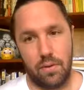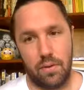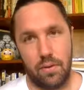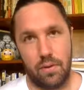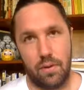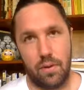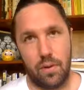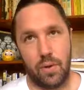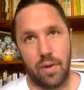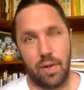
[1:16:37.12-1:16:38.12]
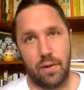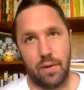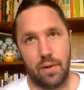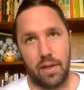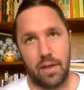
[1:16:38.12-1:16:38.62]
So
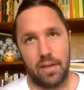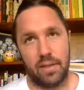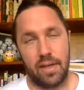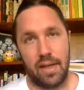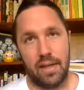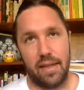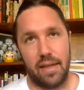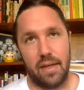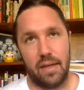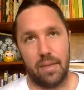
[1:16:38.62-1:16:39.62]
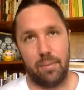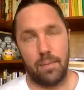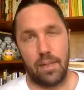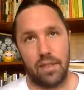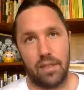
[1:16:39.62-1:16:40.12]
a sign that
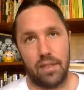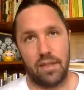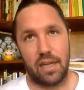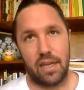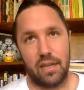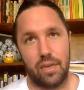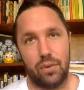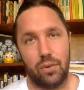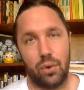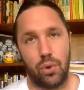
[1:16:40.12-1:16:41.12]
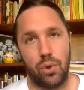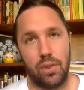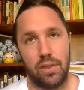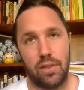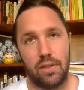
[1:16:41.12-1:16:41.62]
Majja is out of control
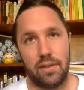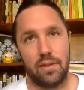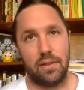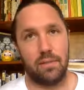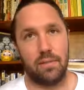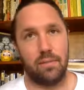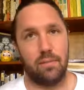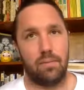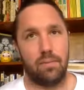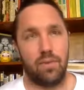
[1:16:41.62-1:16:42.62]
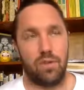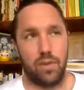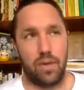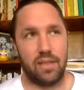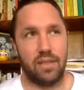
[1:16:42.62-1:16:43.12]
is
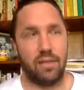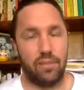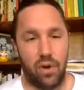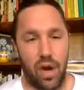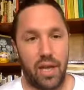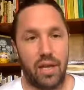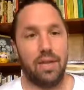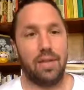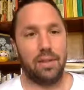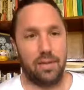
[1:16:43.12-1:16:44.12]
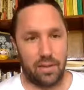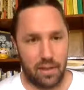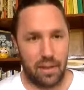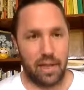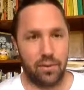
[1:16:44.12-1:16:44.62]
stressed and fried and
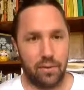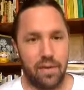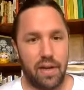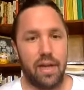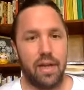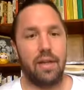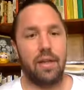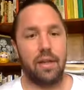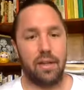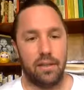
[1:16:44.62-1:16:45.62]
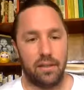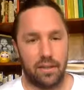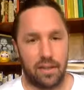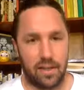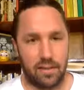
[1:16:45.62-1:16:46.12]
electrified and
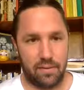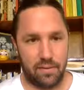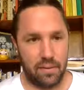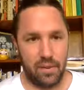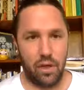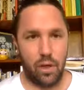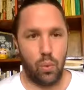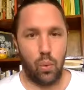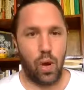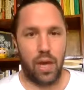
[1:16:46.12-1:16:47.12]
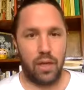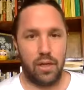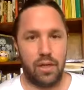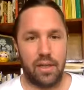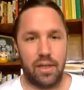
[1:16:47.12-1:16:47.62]
just kind of
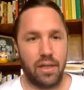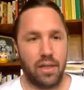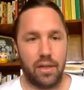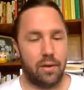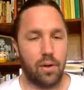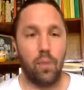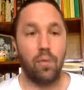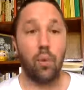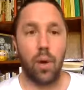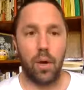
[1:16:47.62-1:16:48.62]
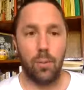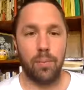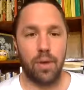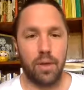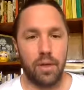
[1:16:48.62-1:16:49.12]
wired and
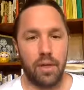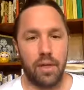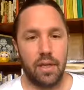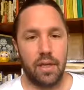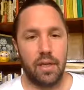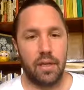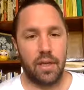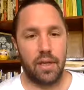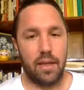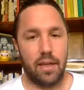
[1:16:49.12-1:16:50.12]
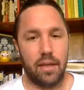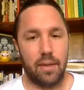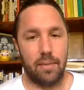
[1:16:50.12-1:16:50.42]
overwhelmed. And